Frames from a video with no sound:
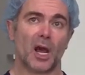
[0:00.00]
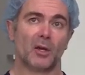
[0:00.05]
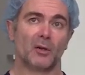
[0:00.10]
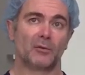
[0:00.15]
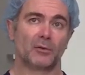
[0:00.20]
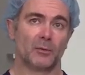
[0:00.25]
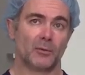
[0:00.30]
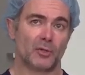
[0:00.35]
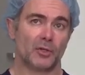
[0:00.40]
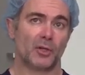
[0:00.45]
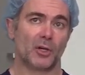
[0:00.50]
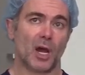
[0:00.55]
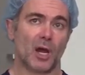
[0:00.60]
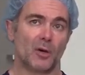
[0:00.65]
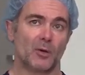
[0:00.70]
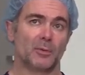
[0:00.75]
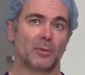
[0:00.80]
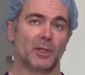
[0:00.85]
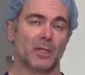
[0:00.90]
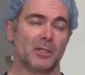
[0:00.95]
from the
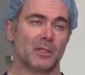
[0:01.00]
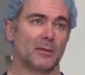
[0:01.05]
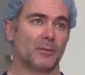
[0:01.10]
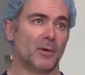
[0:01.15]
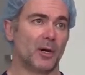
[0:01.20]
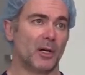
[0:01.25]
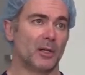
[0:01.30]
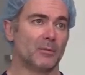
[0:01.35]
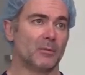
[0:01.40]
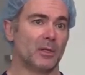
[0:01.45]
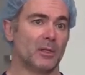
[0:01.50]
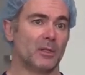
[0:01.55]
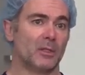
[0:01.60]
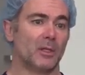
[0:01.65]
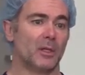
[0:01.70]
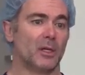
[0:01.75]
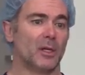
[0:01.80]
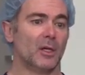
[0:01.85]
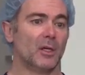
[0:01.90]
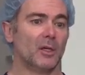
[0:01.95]
Chicago Police Department
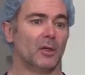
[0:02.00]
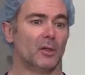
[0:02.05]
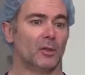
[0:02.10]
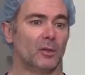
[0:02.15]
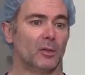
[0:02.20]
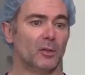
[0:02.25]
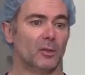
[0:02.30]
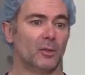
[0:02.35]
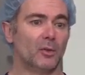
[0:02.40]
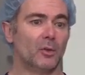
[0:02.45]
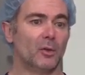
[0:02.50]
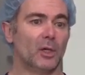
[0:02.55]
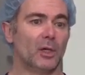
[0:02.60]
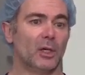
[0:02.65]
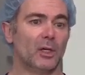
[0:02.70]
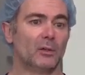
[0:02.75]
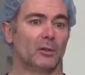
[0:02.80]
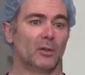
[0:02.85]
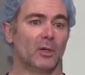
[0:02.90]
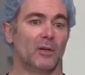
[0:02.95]

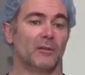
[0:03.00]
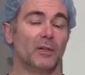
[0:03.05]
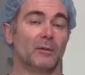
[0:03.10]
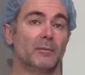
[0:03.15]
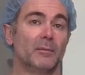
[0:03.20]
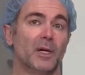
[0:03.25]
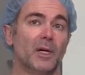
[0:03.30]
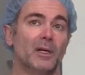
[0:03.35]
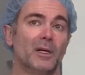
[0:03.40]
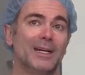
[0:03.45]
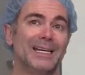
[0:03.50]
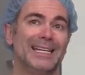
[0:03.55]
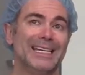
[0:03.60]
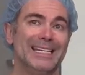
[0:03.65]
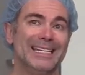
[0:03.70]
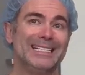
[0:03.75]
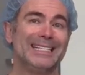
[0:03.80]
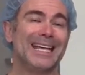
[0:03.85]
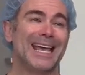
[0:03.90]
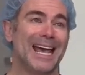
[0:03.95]
to have an
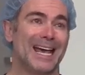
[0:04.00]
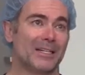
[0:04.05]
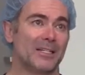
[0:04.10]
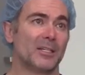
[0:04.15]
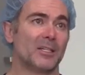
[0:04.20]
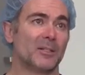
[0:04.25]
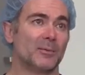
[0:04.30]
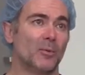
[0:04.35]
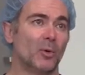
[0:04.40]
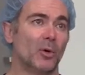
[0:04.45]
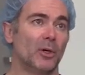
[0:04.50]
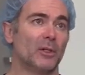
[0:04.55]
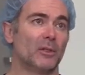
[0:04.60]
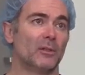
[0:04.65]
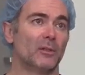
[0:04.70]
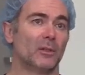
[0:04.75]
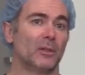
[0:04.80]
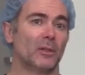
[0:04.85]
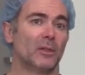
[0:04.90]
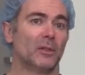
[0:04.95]
easy access
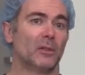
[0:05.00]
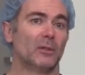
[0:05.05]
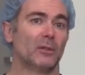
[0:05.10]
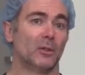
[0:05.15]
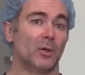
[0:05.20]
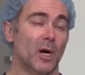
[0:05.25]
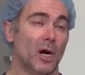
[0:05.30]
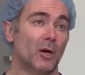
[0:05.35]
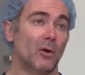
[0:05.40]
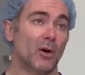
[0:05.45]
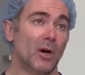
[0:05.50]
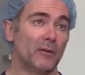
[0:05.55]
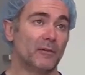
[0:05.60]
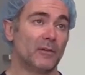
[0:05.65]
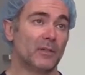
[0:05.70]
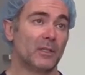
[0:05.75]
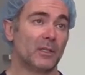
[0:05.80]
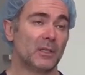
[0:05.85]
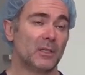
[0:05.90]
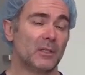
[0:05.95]
point to our
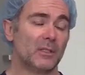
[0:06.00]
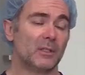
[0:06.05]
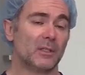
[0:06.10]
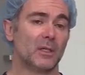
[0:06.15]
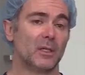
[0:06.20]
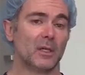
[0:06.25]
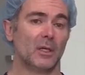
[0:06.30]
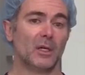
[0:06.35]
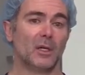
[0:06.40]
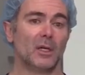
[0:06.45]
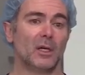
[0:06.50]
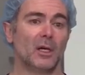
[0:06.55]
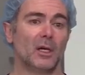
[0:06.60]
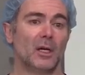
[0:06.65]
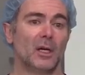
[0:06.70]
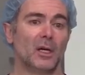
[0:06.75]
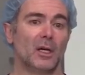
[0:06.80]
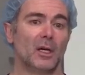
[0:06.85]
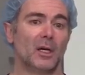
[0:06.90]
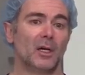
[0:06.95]
offices.
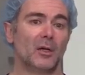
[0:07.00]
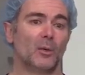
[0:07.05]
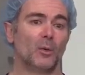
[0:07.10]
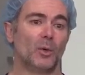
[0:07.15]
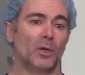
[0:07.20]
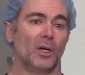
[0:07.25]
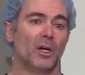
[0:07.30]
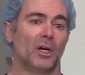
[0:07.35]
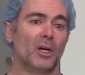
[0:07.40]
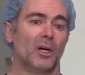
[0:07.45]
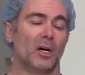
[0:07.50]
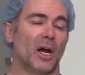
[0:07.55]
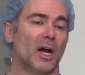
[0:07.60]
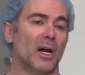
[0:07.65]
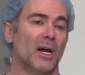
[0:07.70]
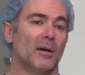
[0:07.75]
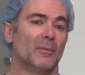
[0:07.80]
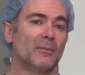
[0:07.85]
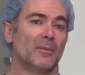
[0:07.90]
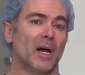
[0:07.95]

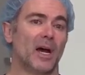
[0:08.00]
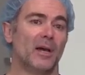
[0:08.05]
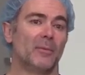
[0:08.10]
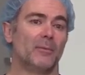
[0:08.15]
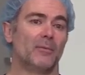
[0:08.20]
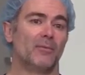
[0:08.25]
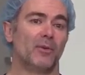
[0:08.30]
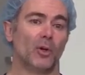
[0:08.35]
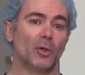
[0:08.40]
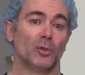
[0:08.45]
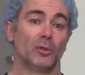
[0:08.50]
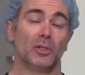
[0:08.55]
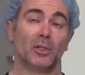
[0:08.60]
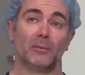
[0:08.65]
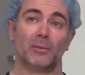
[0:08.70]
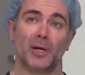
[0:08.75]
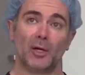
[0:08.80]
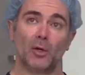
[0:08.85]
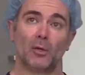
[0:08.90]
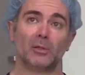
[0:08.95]
I'm volunteering
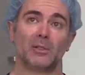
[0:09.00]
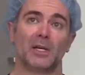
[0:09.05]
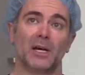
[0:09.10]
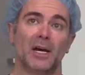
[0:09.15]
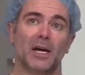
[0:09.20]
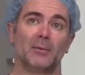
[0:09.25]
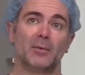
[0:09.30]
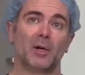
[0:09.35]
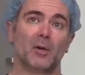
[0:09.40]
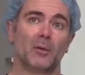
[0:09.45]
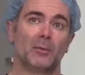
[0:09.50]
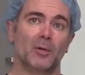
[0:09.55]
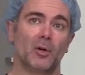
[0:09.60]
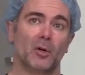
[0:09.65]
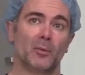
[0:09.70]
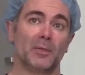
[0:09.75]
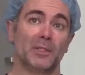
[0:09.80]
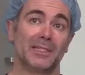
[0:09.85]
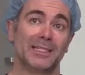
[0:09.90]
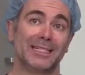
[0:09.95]
my own time. I will be
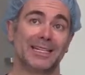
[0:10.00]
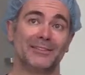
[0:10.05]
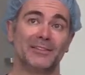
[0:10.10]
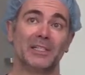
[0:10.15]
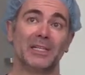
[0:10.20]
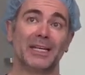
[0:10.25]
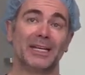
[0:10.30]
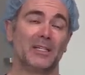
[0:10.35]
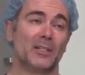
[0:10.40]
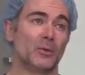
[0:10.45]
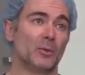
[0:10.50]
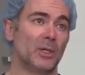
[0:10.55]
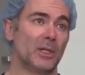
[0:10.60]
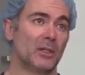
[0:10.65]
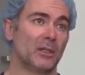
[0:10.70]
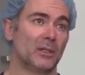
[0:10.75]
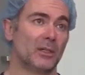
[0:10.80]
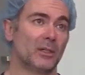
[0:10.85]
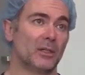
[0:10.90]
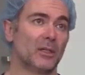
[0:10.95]
open 7 days a
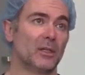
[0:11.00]
week.